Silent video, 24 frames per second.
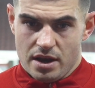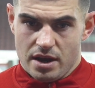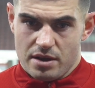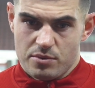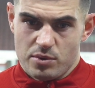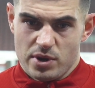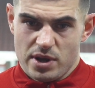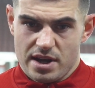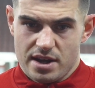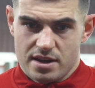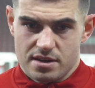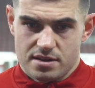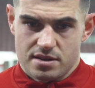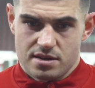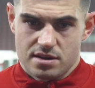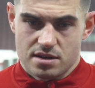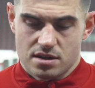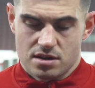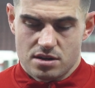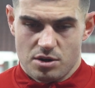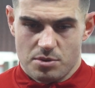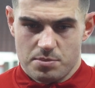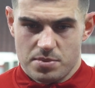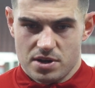we had a
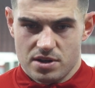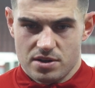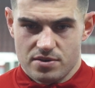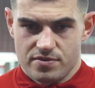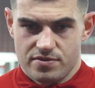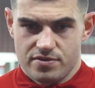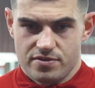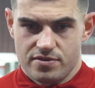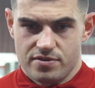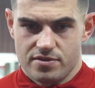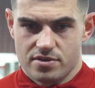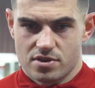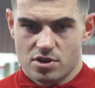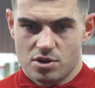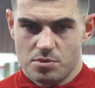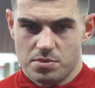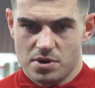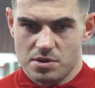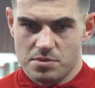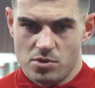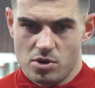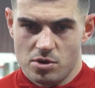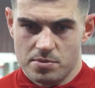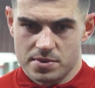couple of
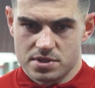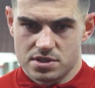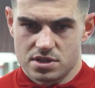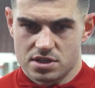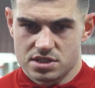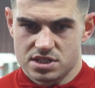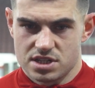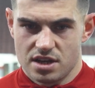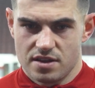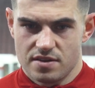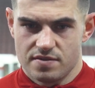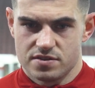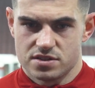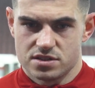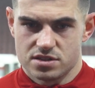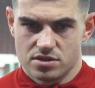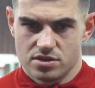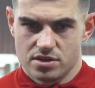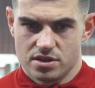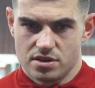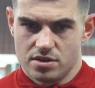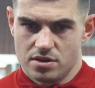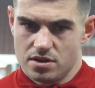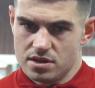moments ourselves.
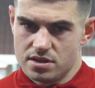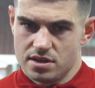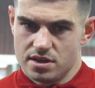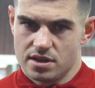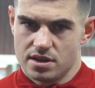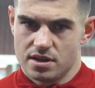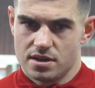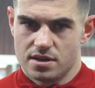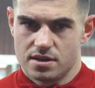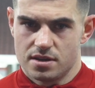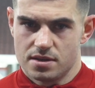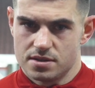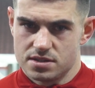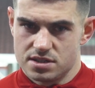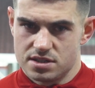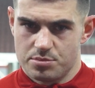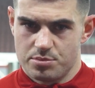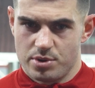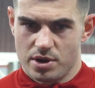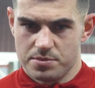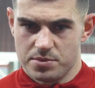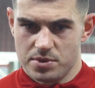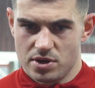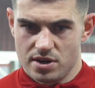So, you know, I think it's the
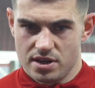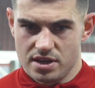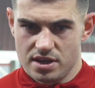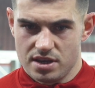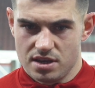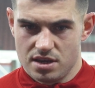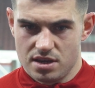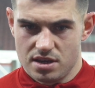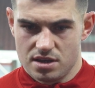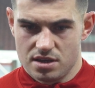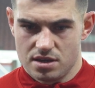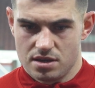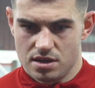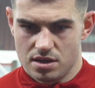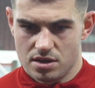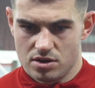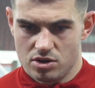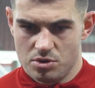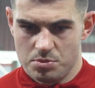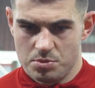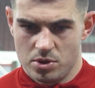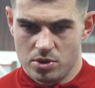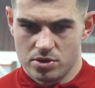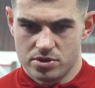Premier League. You
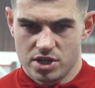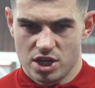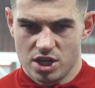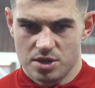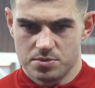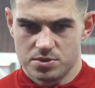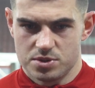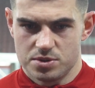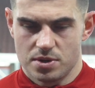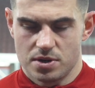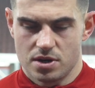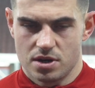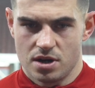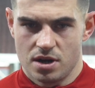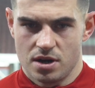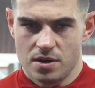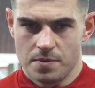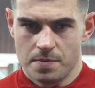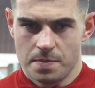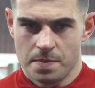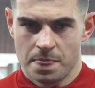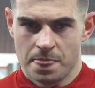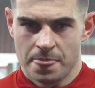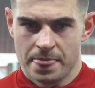know, both teams were
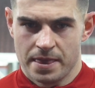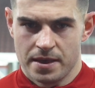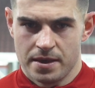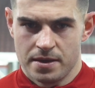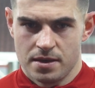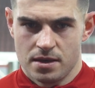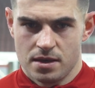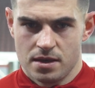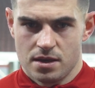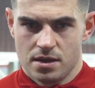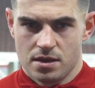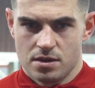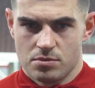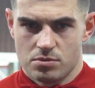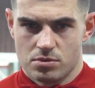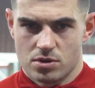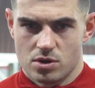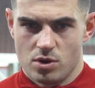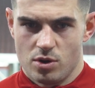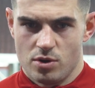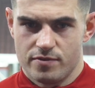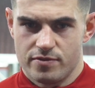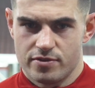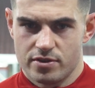
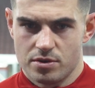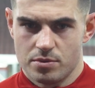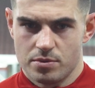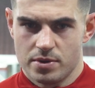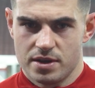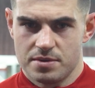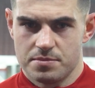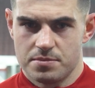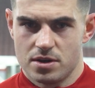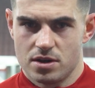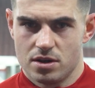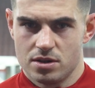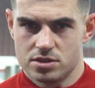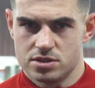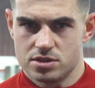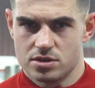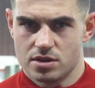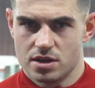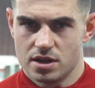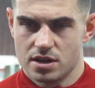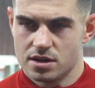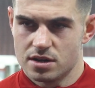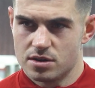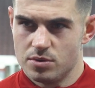going for the win, but also
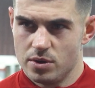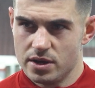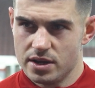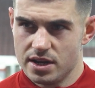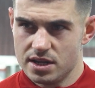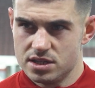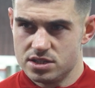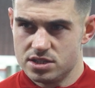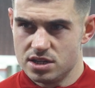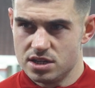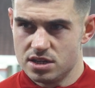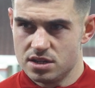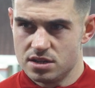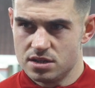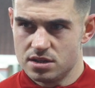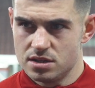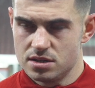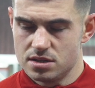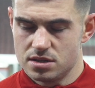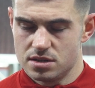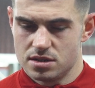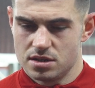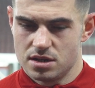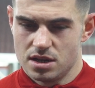kind of quite edgy, and
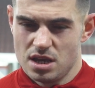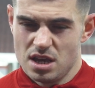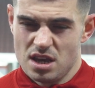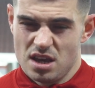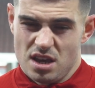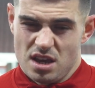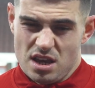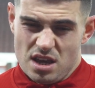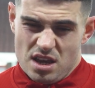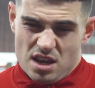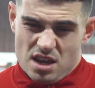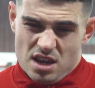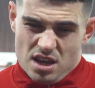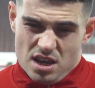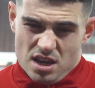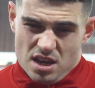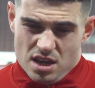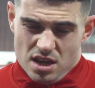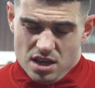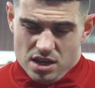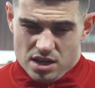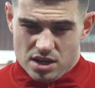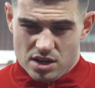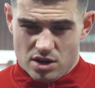
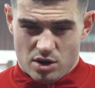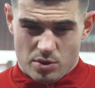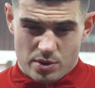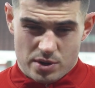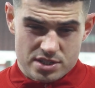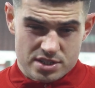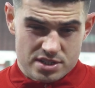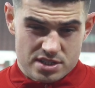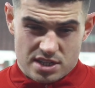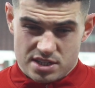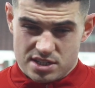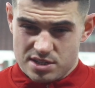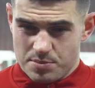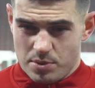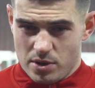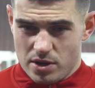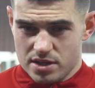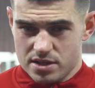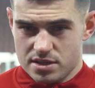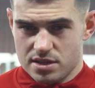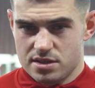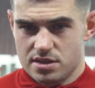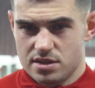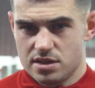you know, we're just
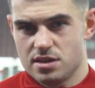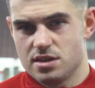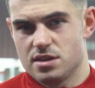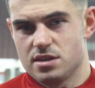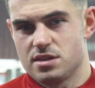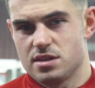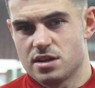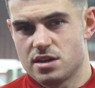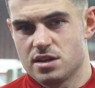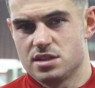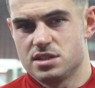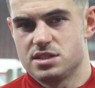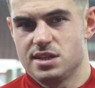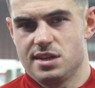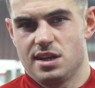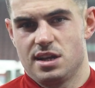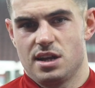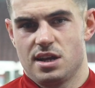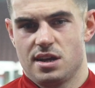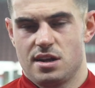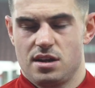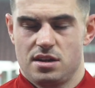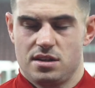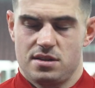disappointed to concede
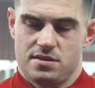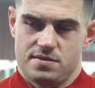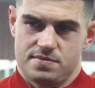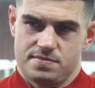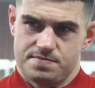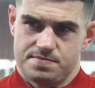later on.